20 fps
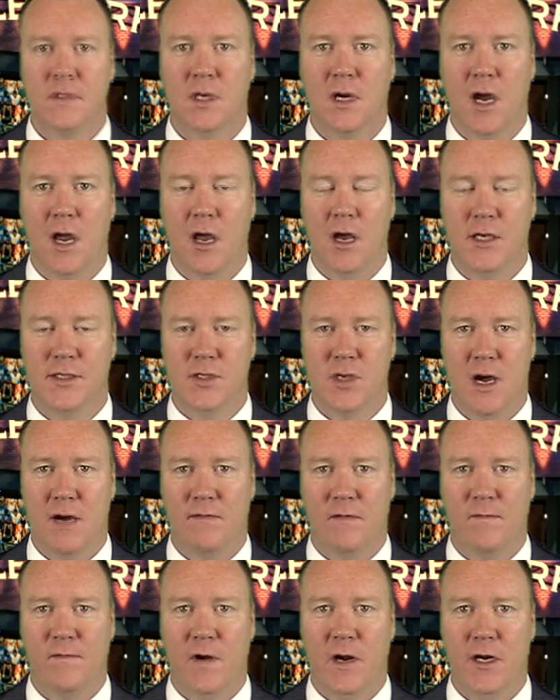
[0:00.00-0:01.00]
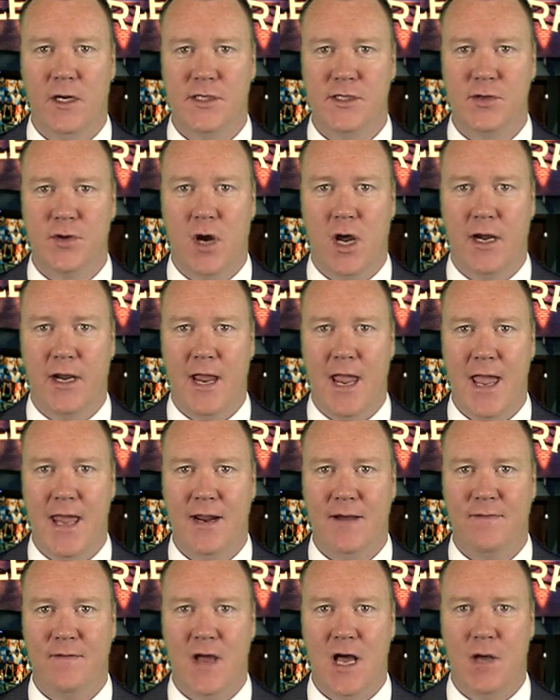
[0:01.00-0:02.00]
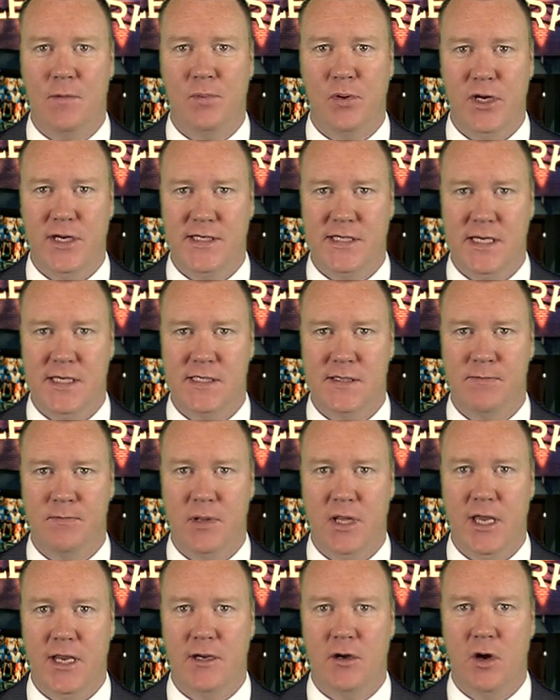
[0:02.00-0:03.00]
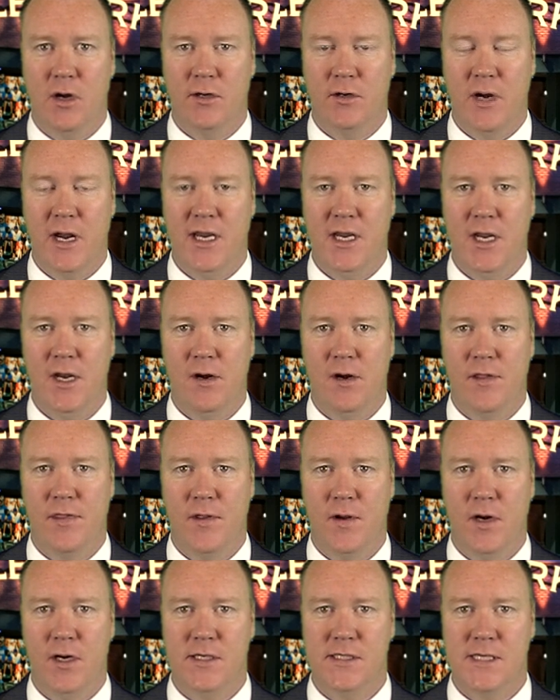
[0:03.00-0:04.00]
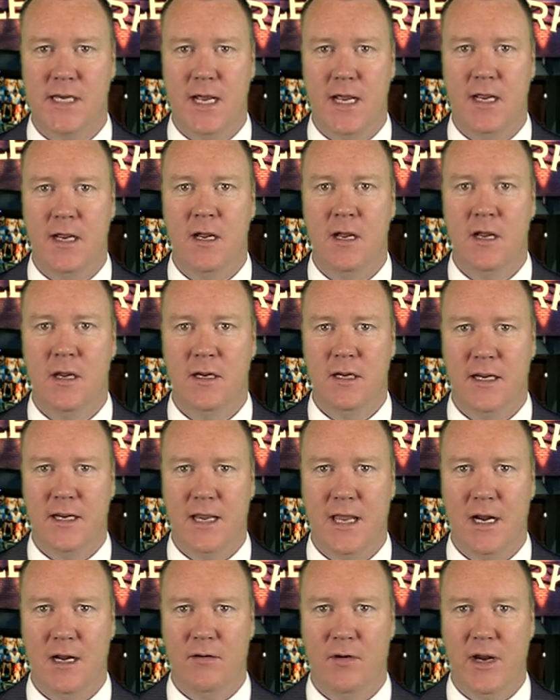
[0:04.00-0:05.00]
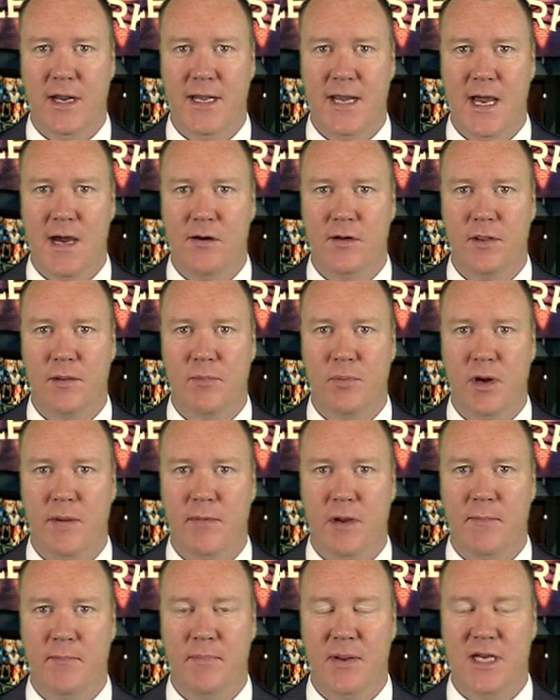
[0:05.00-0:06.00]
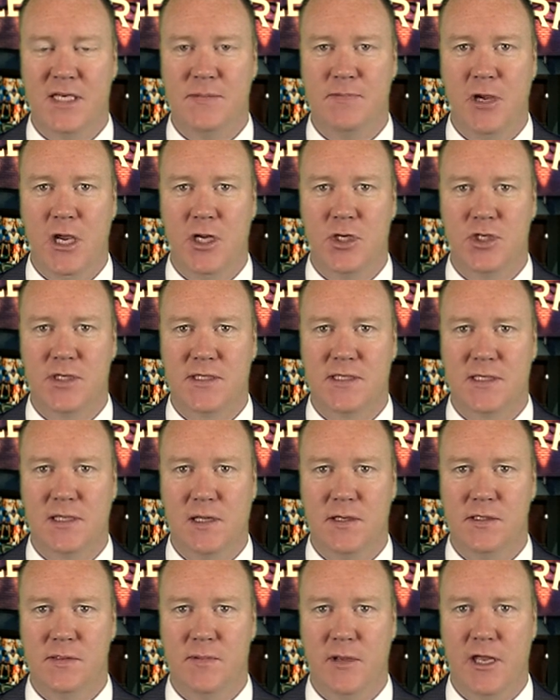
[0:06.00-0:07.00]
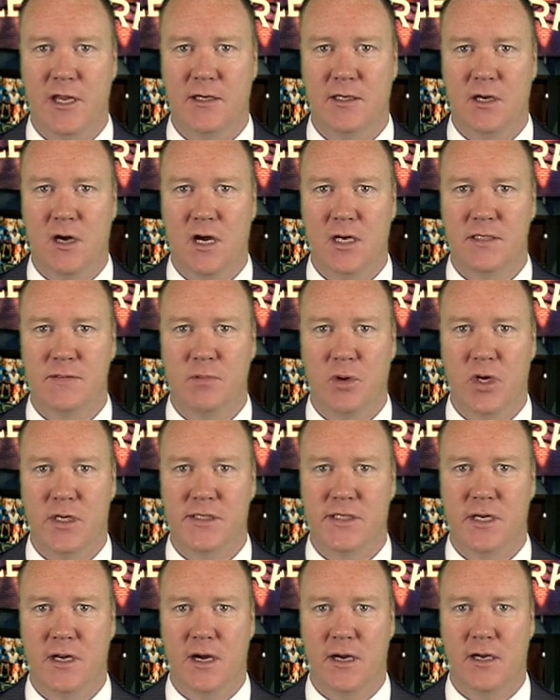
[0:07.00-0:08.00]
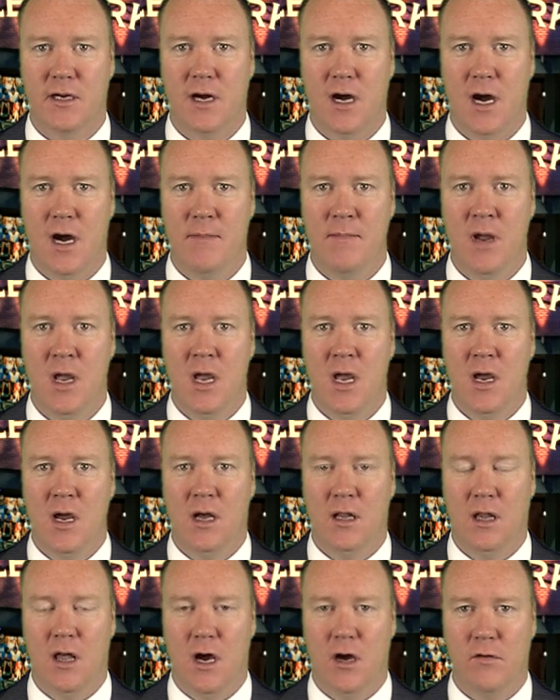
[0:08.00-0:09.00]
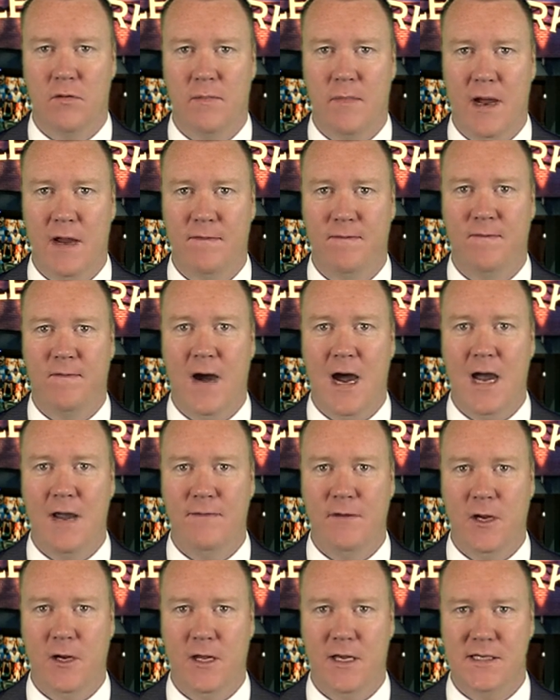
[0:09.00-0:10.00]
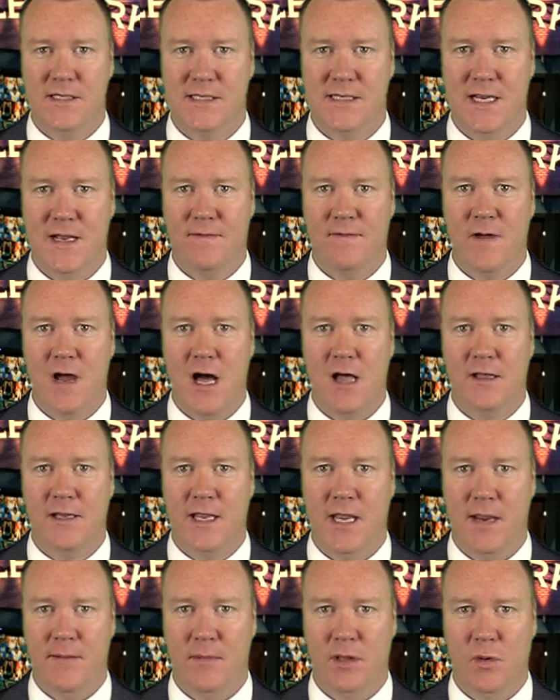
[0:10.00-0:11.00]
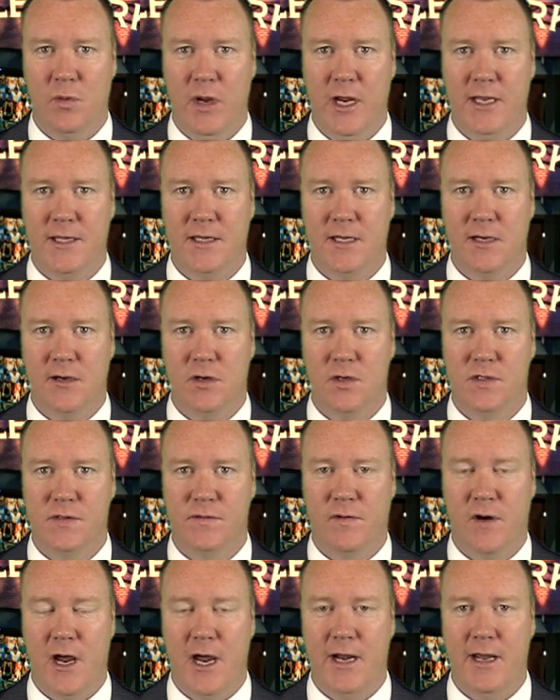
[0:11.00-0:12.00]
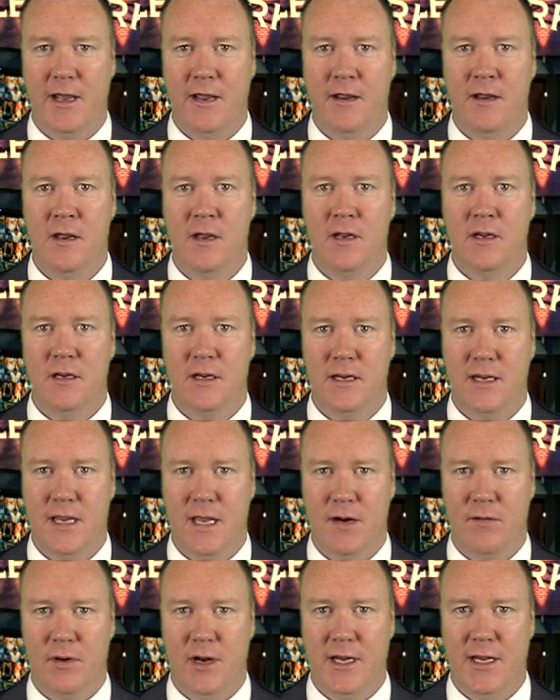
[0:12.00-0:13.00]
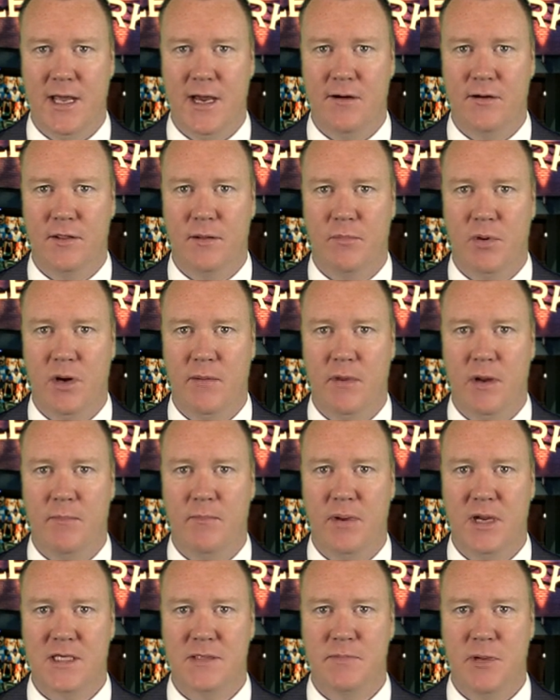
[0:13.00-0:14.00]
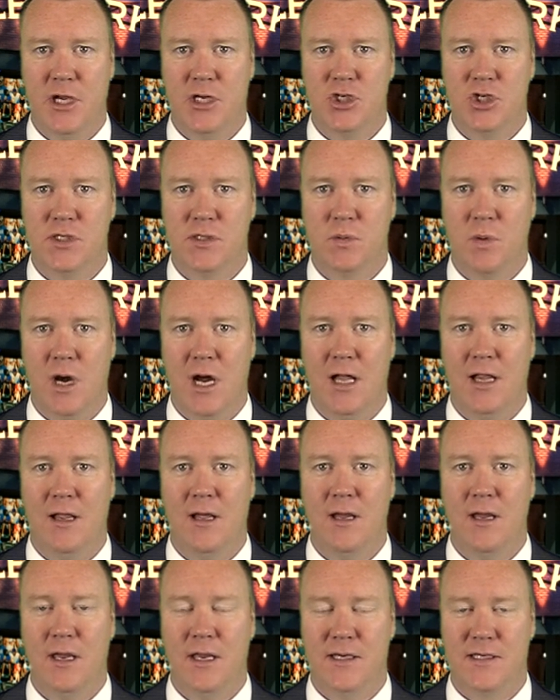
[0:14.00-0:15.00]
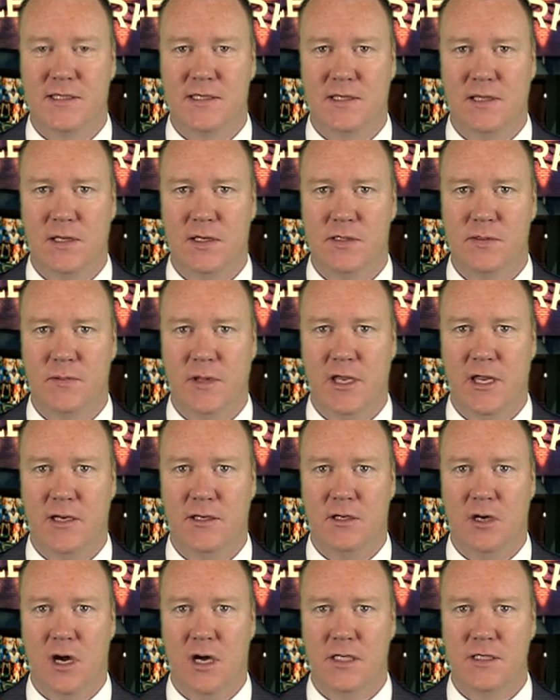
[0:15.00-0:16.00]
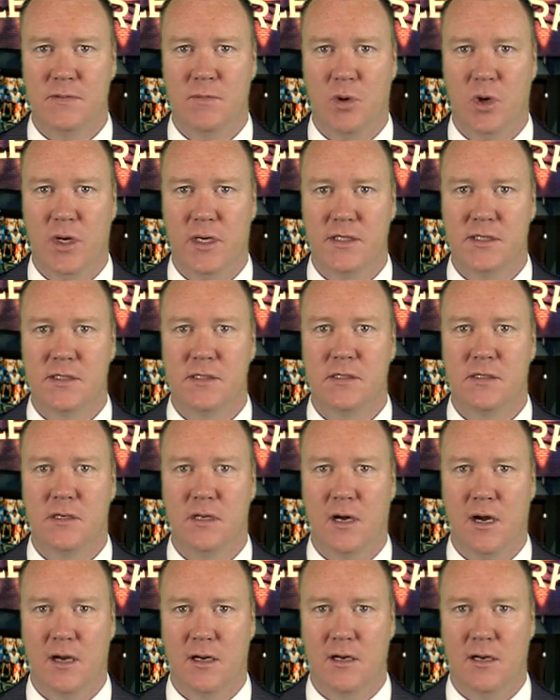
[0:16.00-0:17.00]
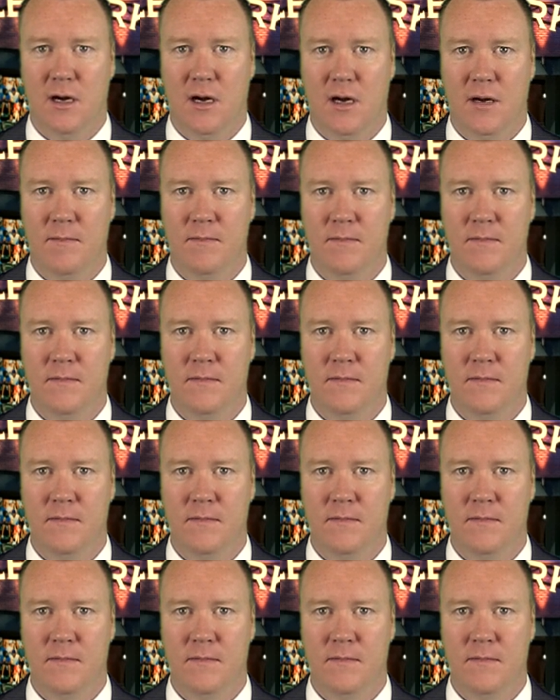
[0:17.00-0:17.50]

I also have a very strong NFL preseason play going right here Thursday. You can get it right now on the Premium Picks page exclusively at DocSports.com along with my five unit CFL game of the week that goes Friday. You can get it right now on the premium picks page as well, exclusively at DocSports.com.